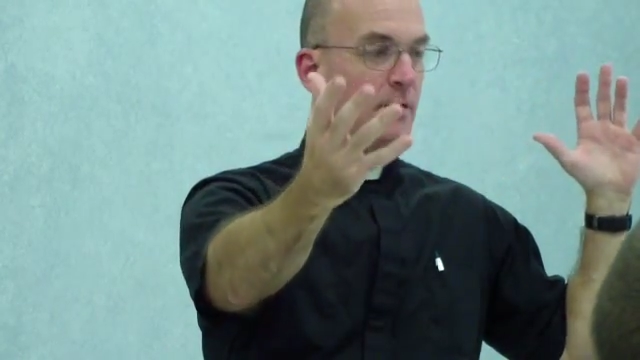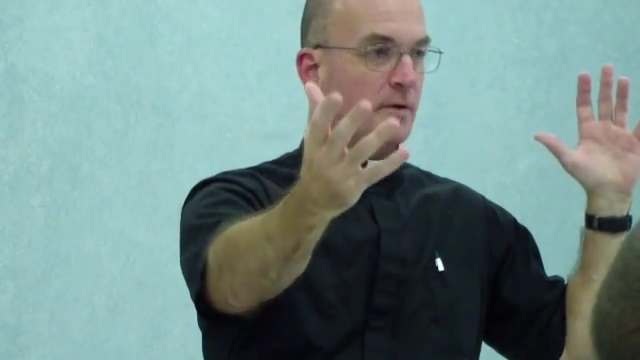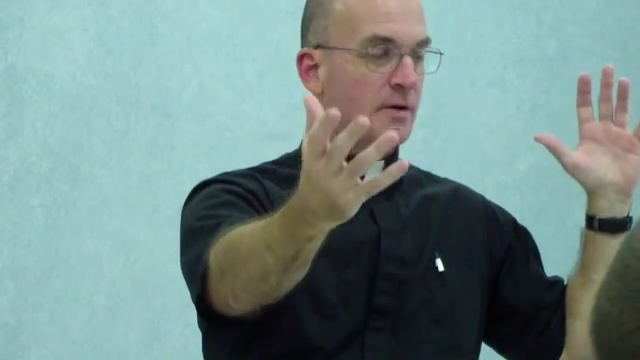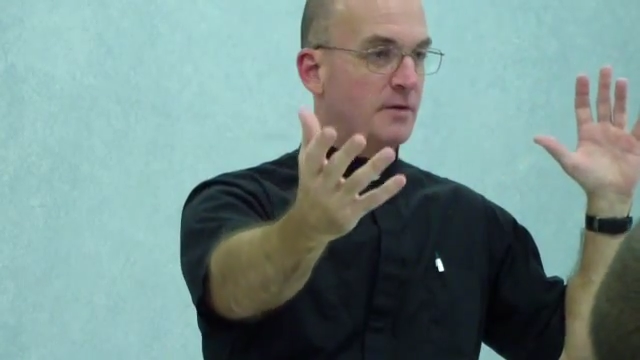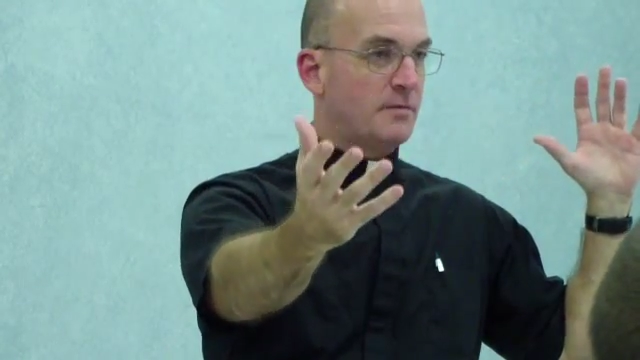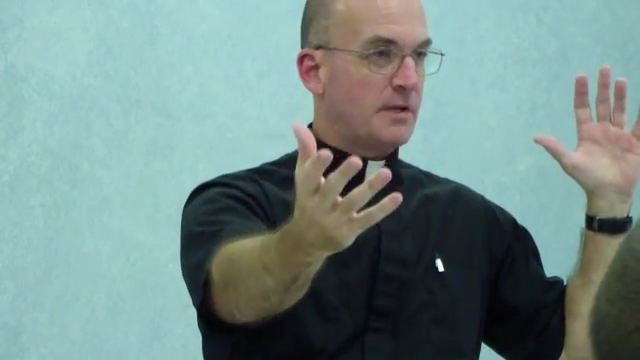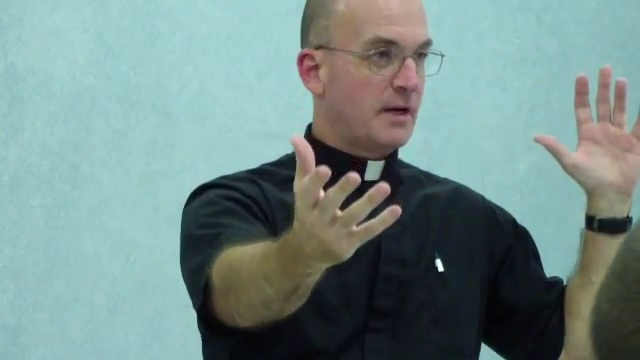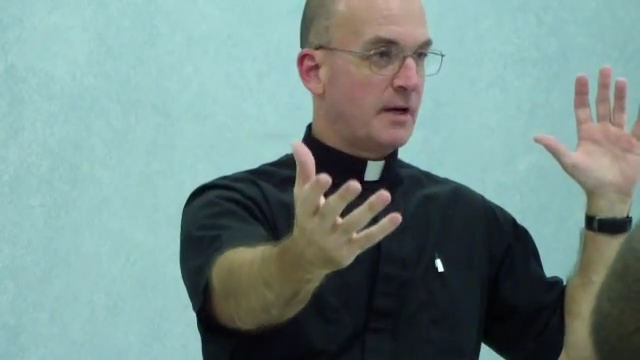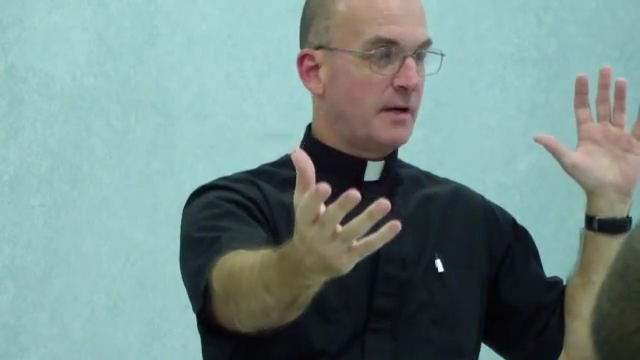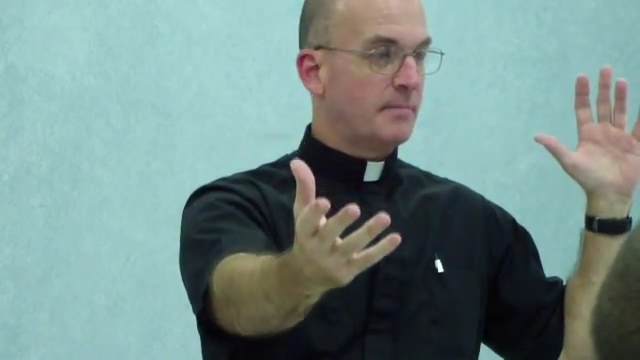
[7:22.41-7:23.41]
period of
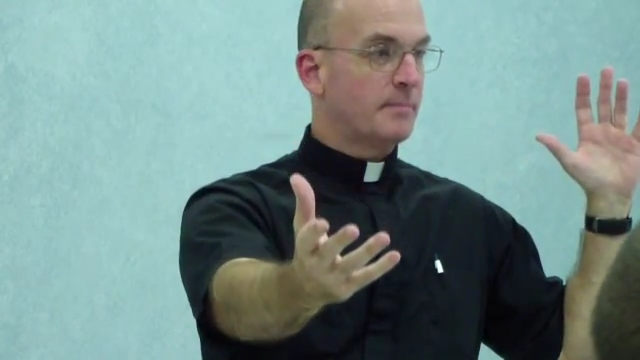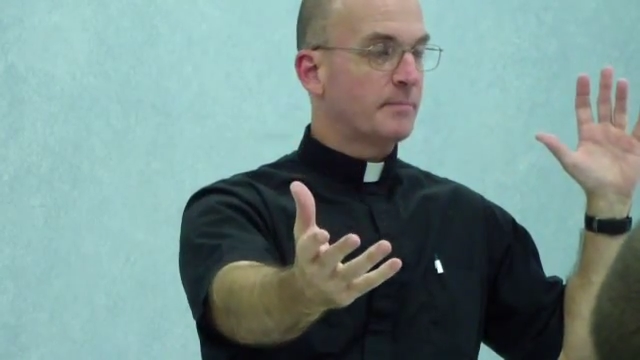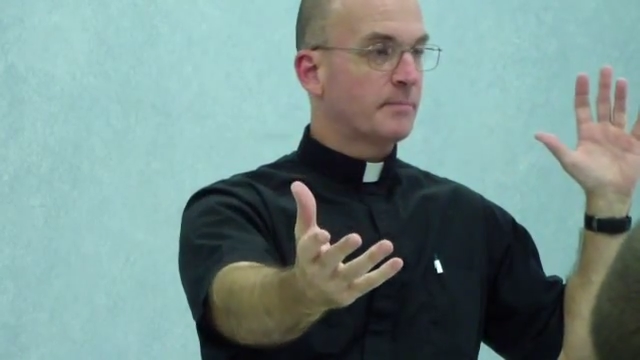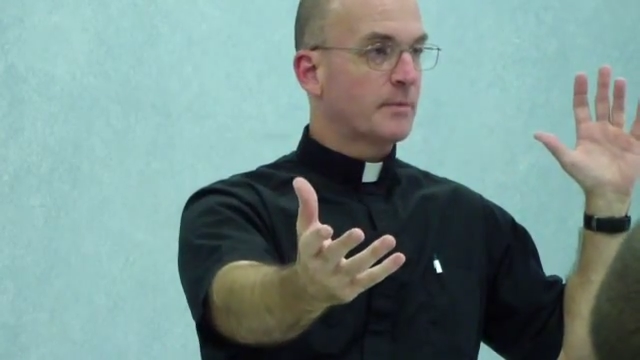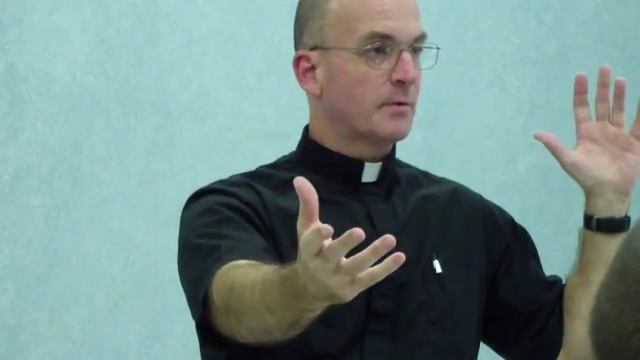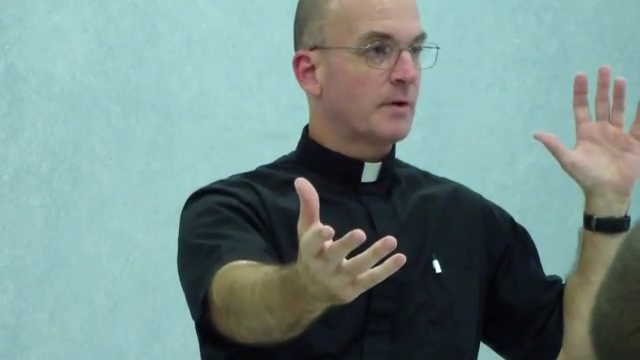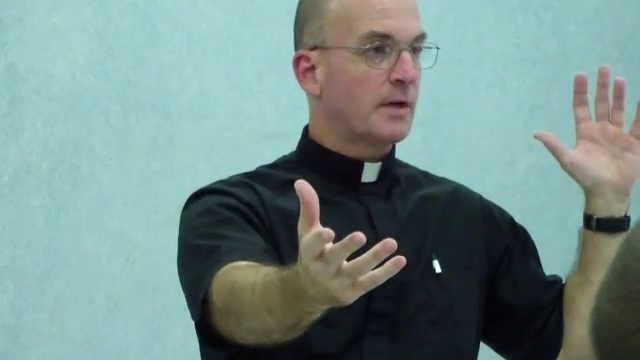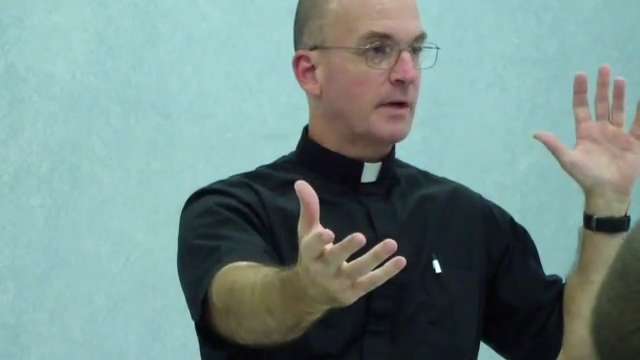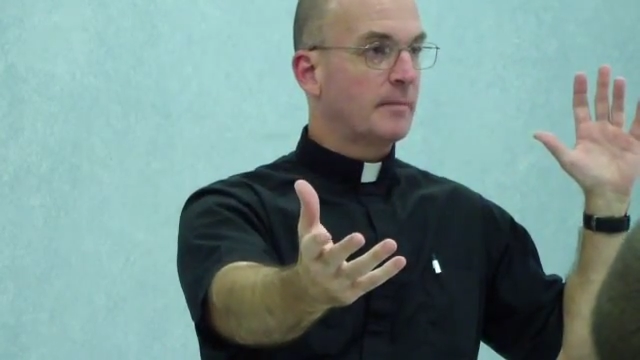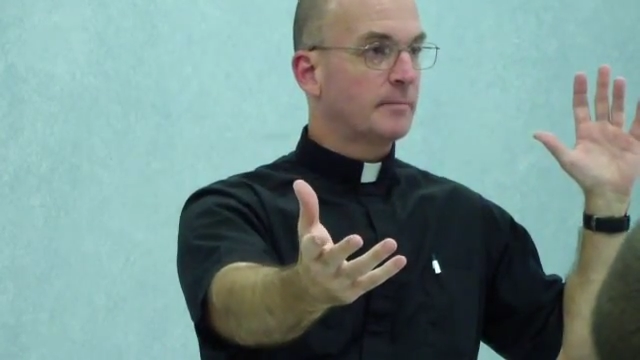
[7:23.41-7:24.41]
time.
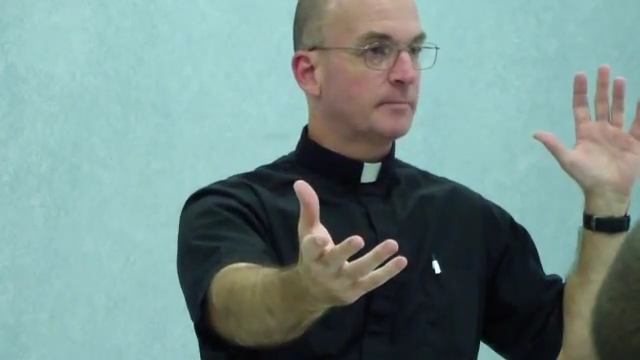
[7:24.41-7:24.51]
Okay?